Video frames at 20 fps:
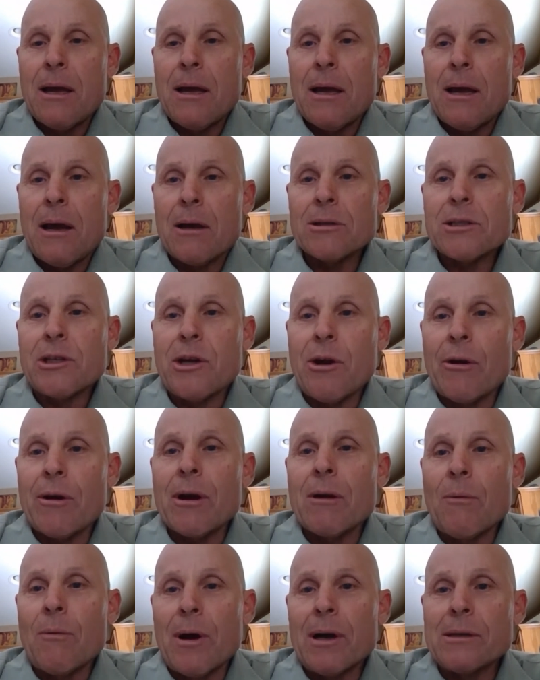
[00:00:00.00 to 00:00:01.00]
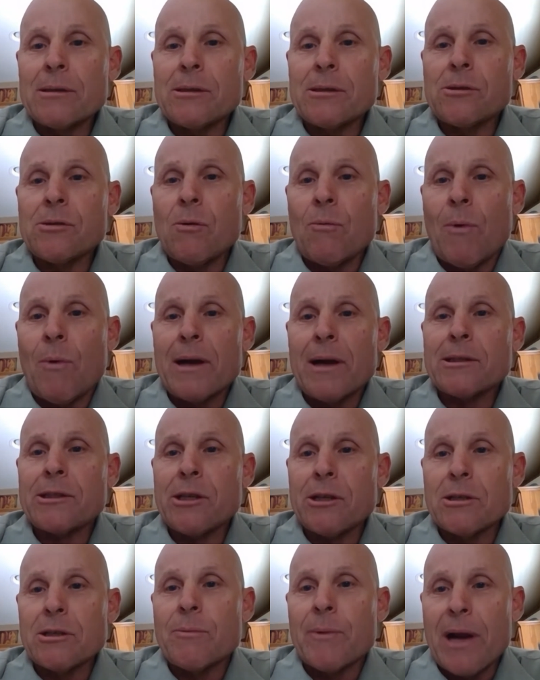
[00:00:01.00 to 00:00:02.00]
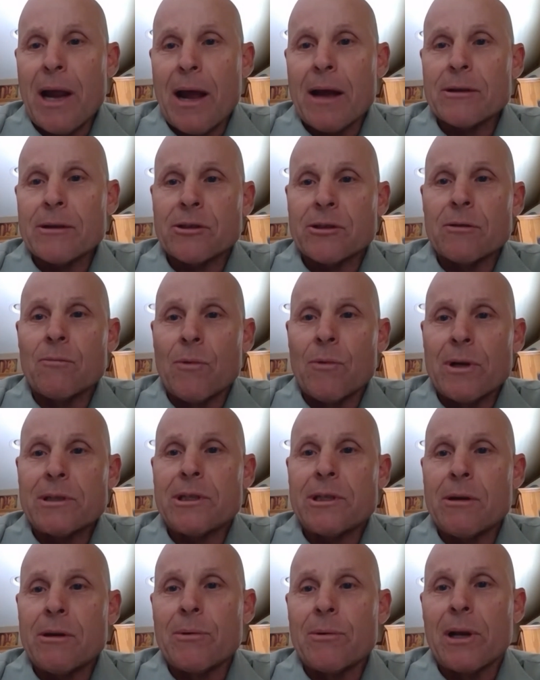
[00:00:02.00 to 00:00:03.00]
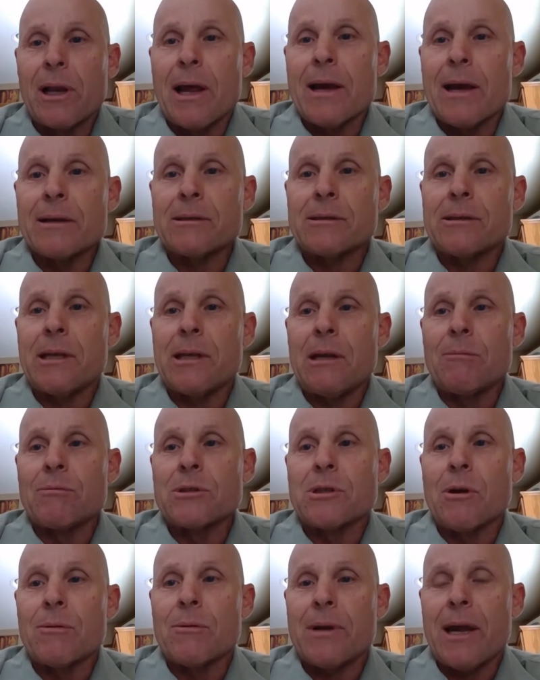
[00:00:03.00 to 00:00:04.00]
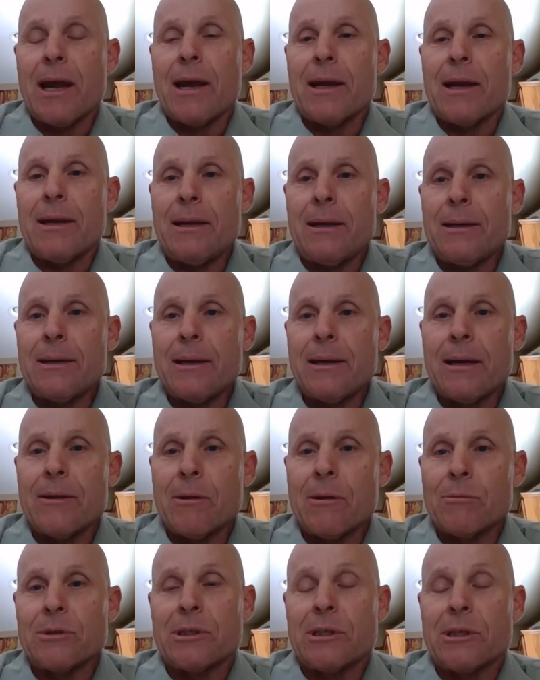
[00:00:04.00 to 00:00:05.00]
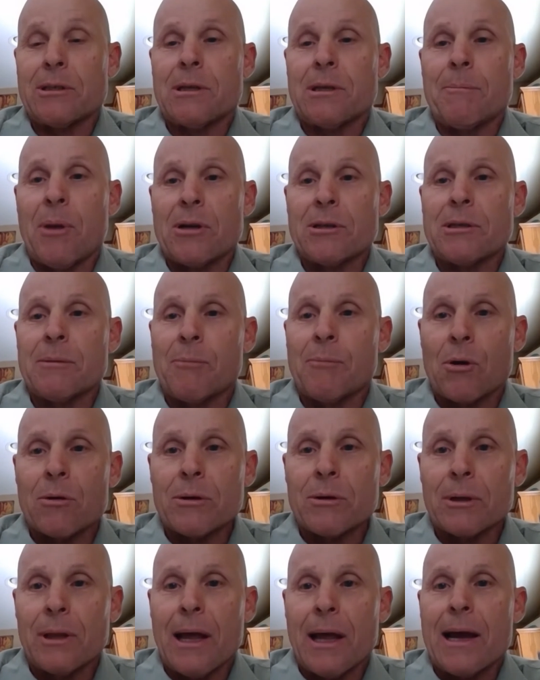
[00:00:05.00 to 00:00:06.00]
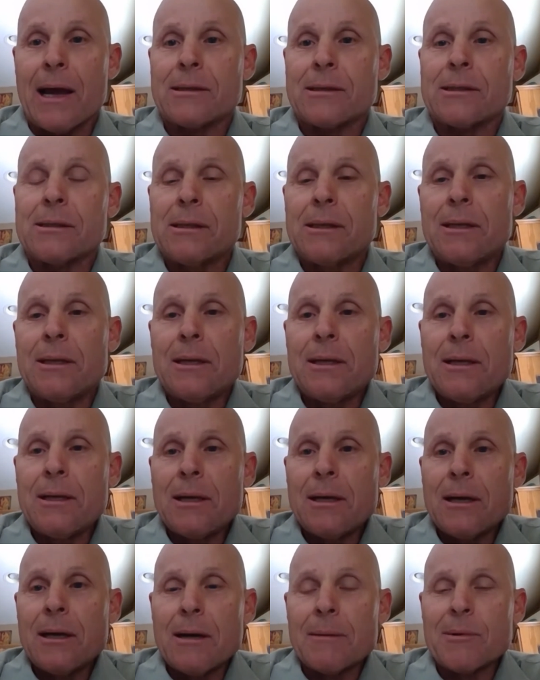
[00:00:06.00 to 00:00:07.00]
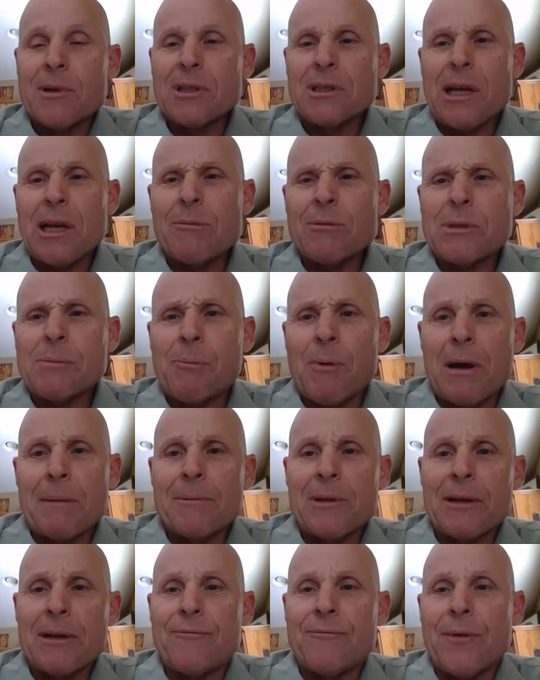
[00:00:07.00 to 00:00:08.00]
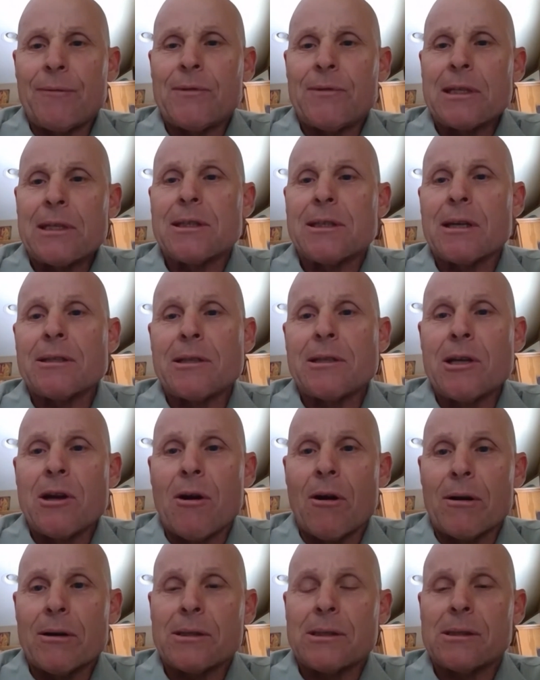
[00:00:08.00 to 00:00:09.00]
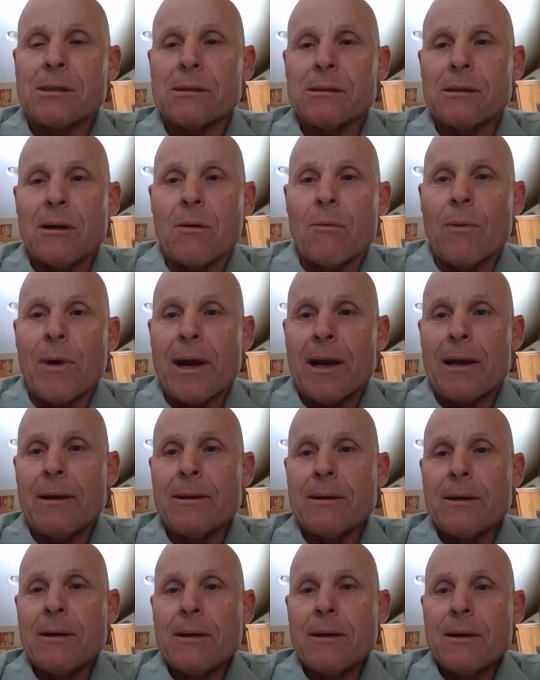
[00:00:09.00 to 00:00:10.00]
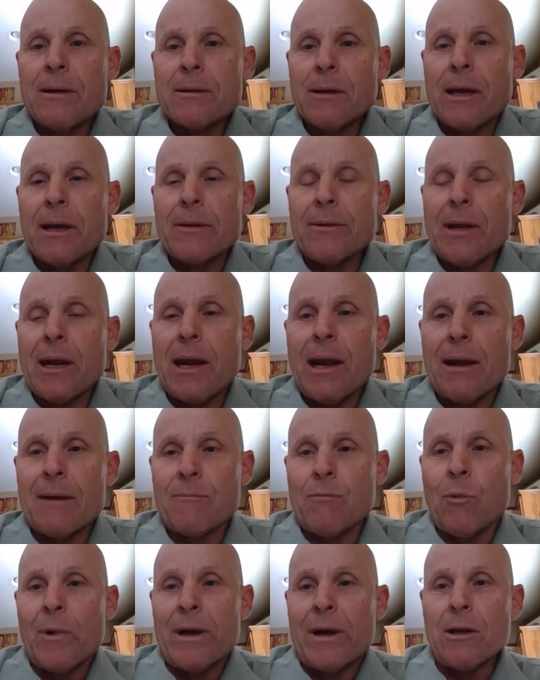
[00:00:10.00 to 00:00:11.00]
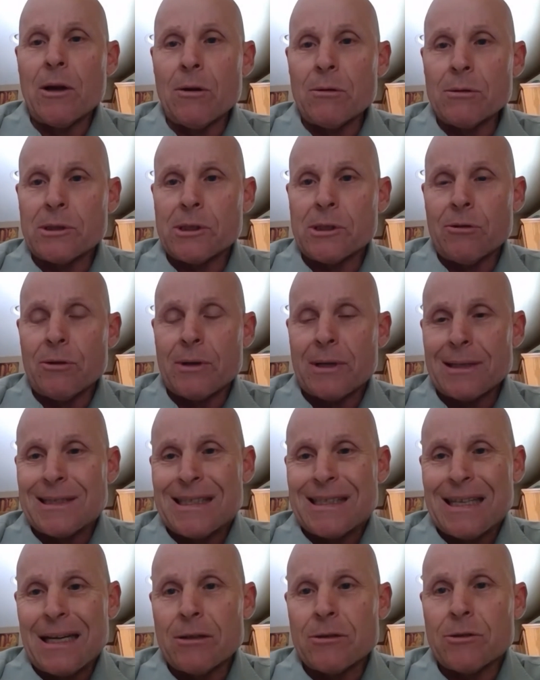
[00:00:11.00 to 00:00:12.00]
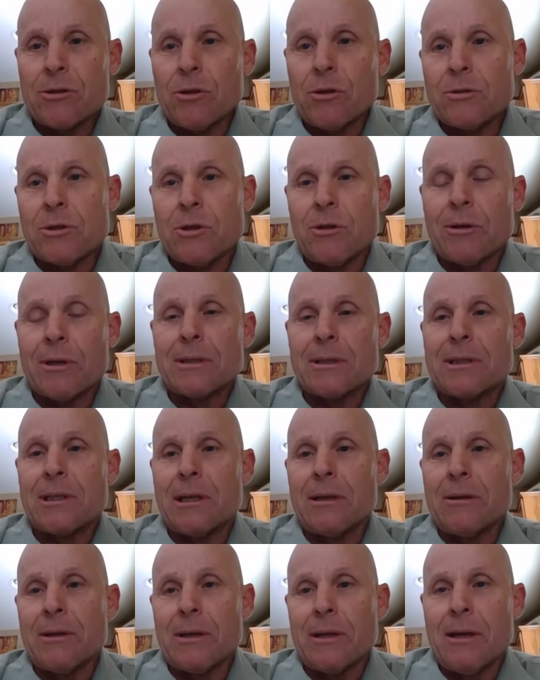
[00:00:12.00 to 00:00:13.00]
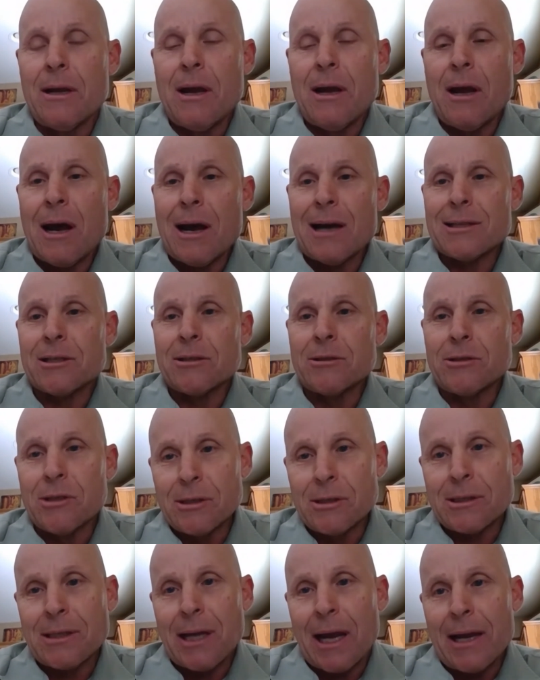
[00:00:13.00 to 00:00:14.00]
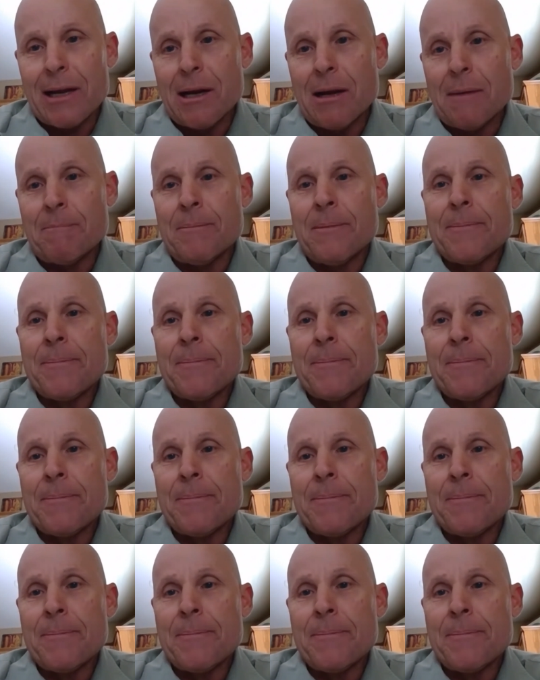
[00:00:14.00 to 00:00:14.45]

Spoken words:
how scary it was to watch his reaction once he realized he was okay, and there was just a bunch of broken glass. Because I was probably 50, 60 yards away, and they had windows that you could see into, so you could see the hostages tied up